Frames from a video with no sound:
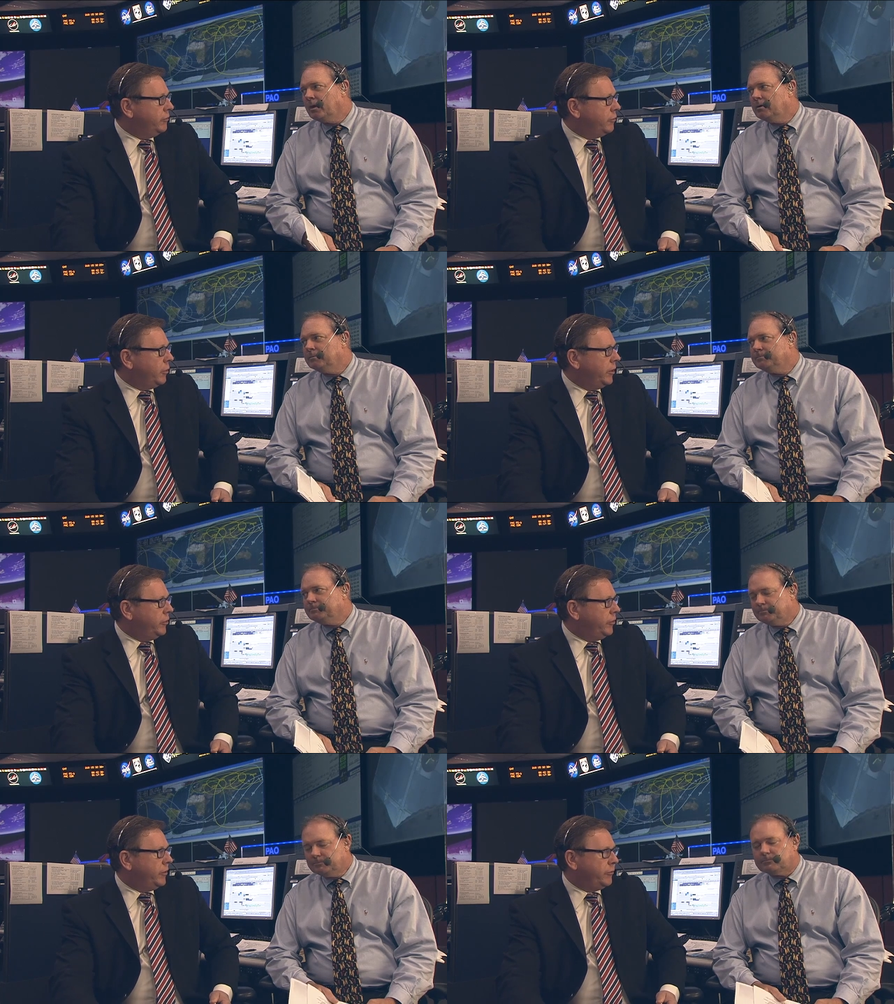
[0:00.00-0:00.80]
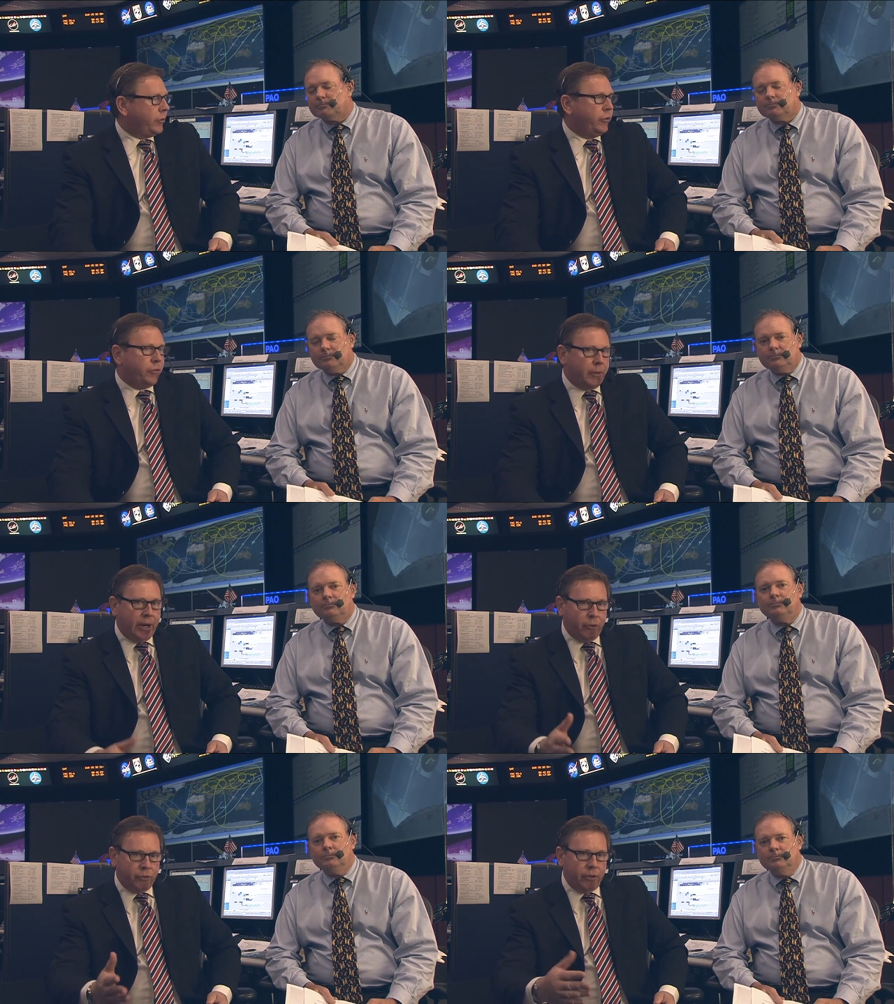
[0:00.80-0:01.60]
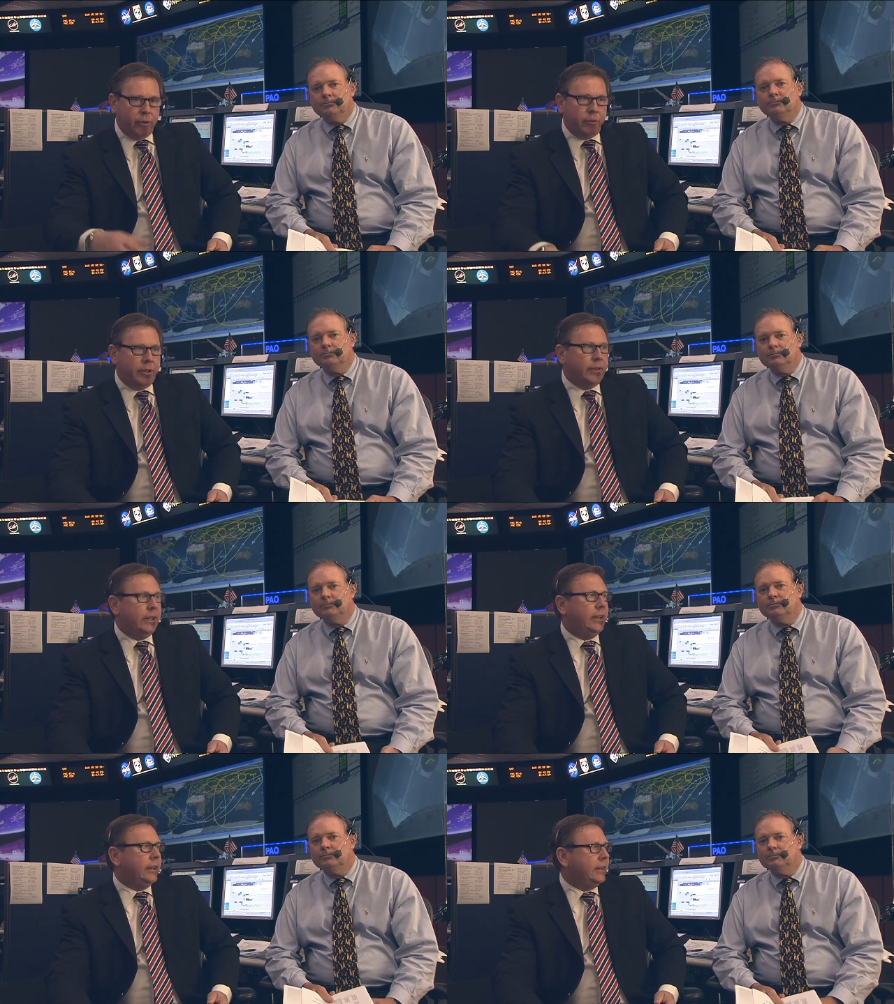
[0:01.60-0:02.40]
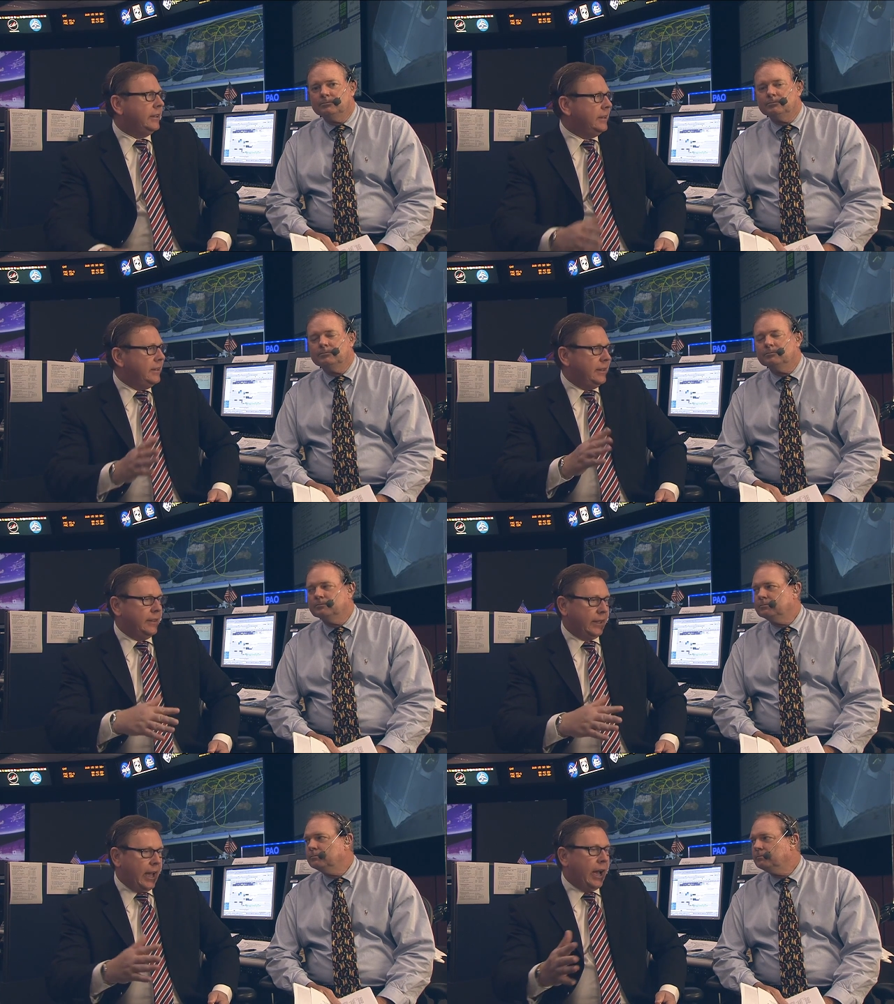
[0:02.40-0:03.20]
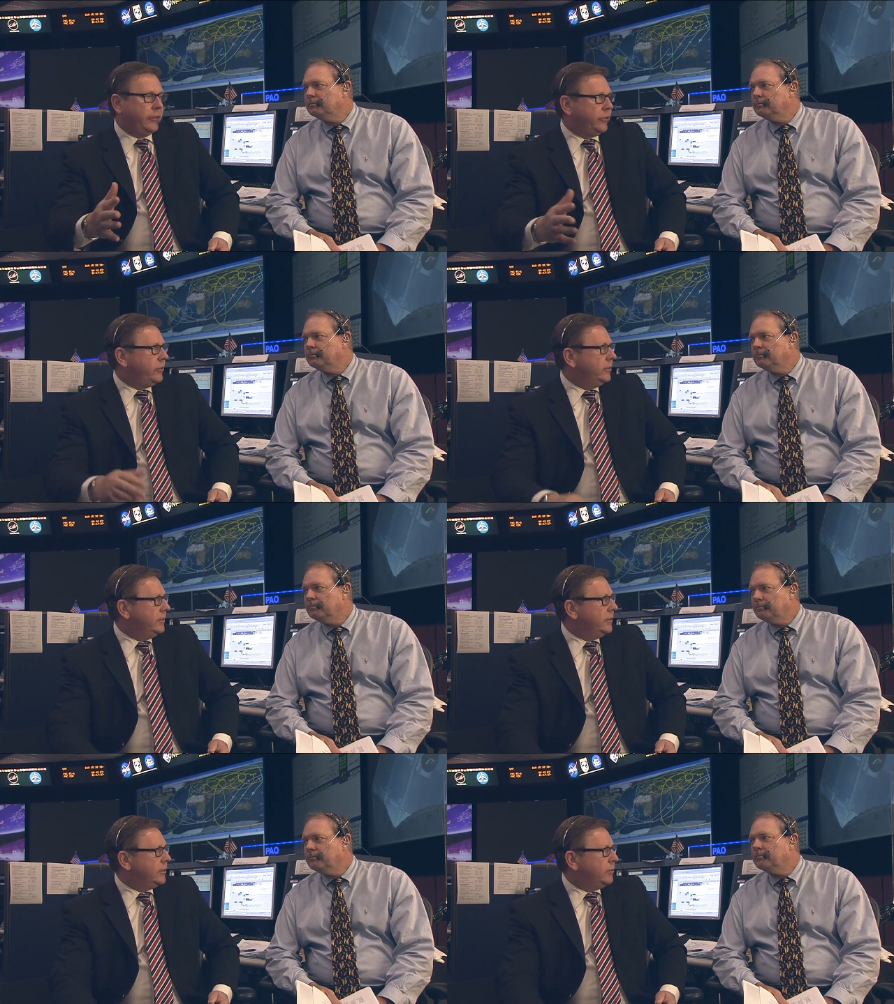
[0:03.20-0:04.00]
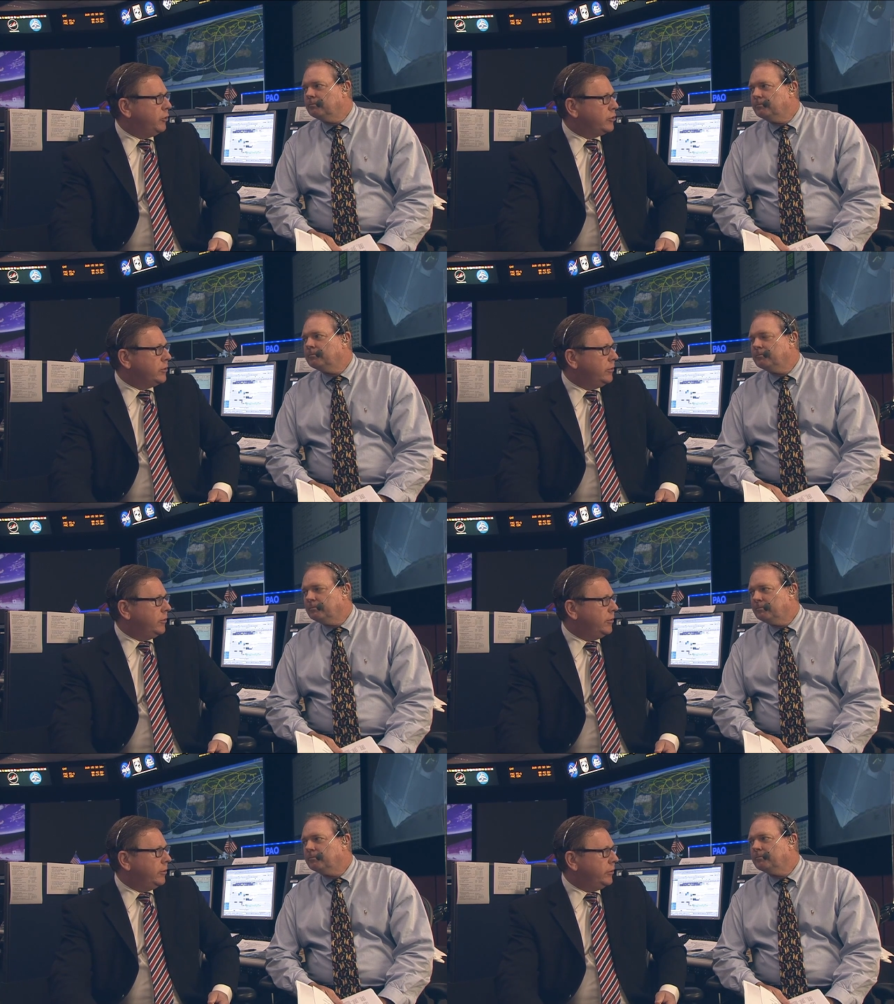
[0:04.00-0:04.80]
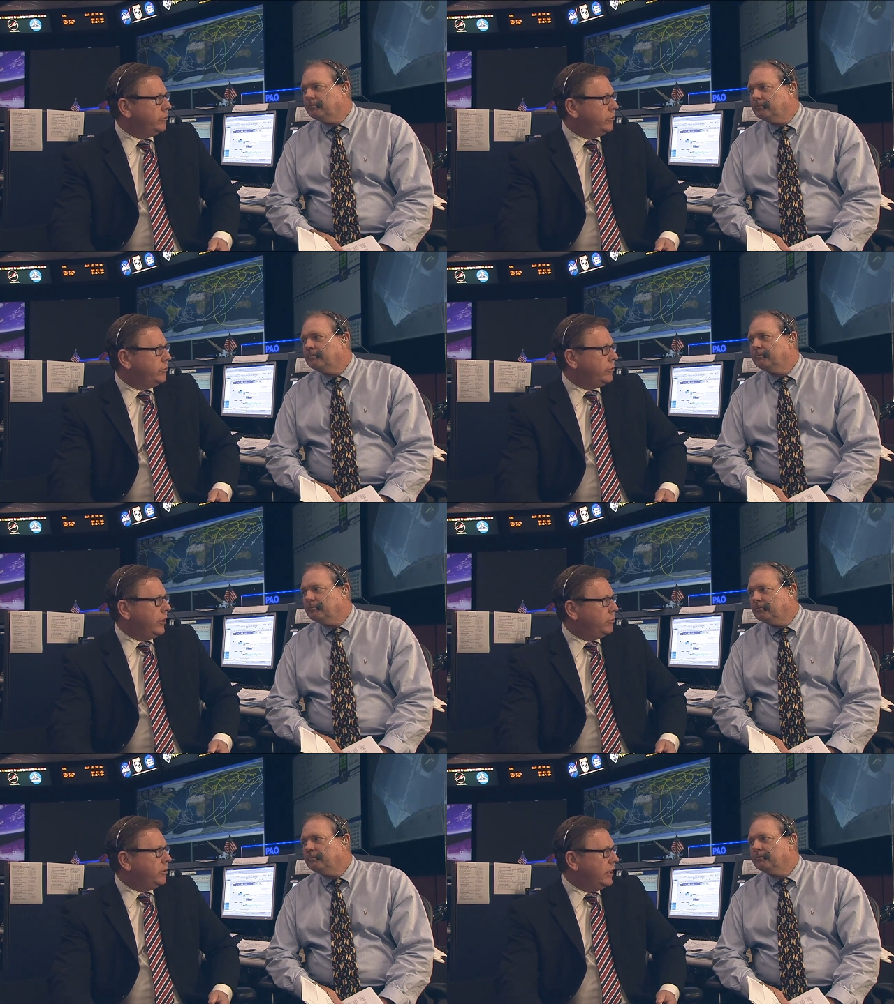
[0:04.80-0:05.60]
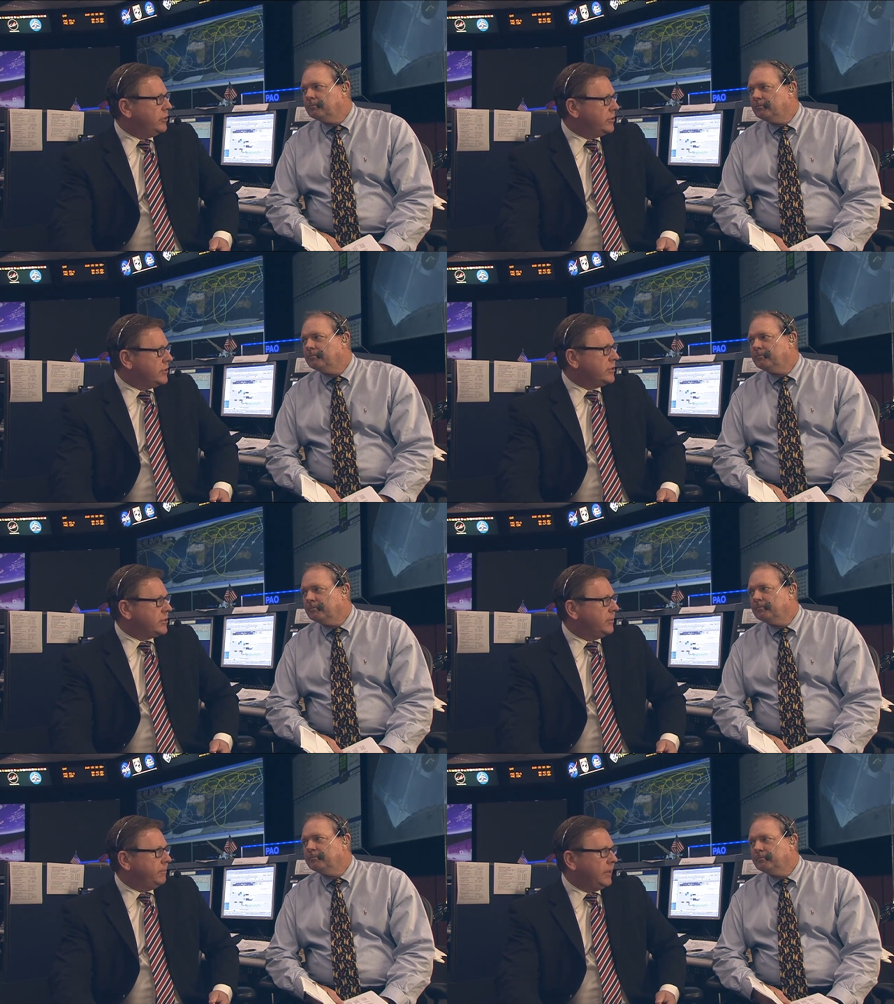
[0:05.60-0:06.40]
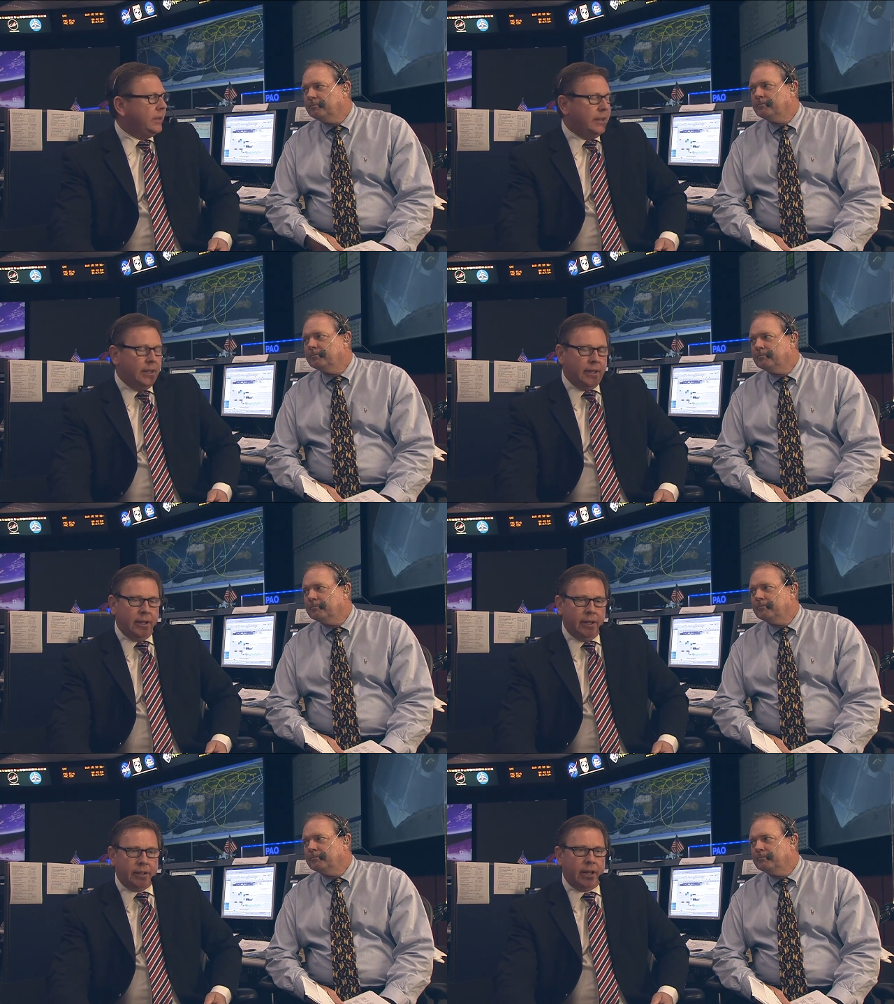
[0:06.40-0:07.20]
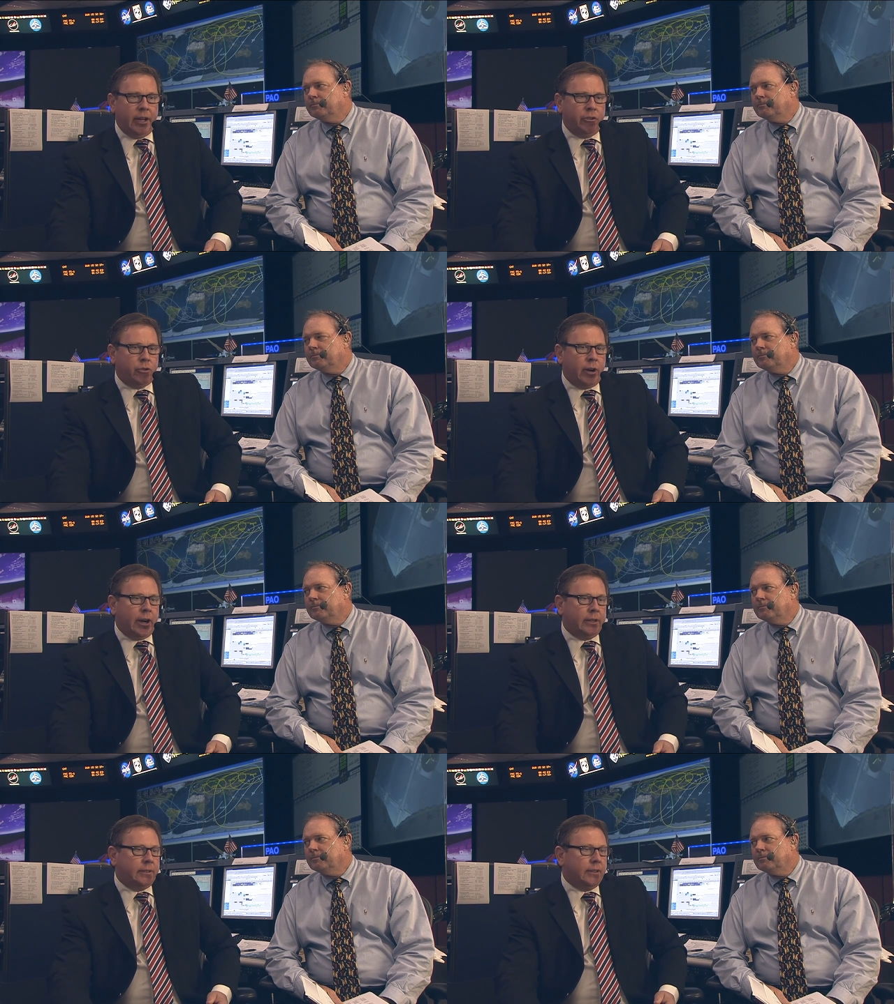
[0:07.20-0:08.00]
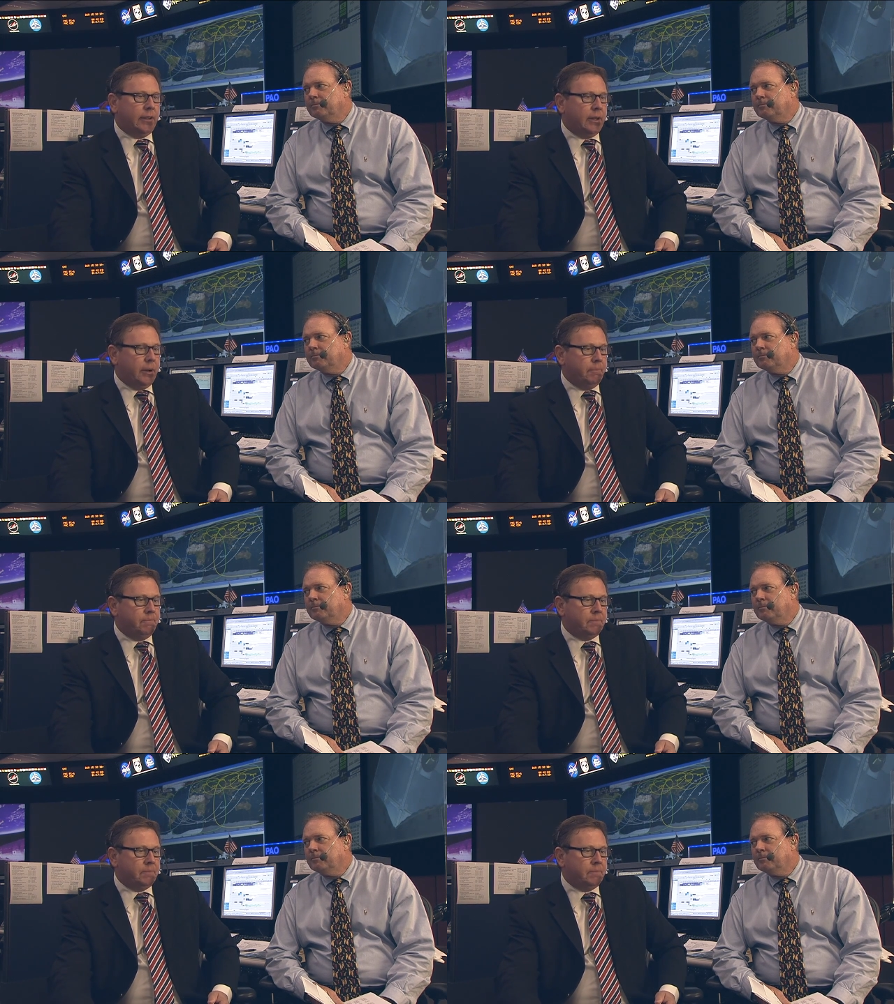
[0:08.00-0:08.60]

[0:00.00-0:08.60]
Speaker 1: for us, the first milestone in the, uh, the COTS commercial orbital transportation system uh, contract. Um,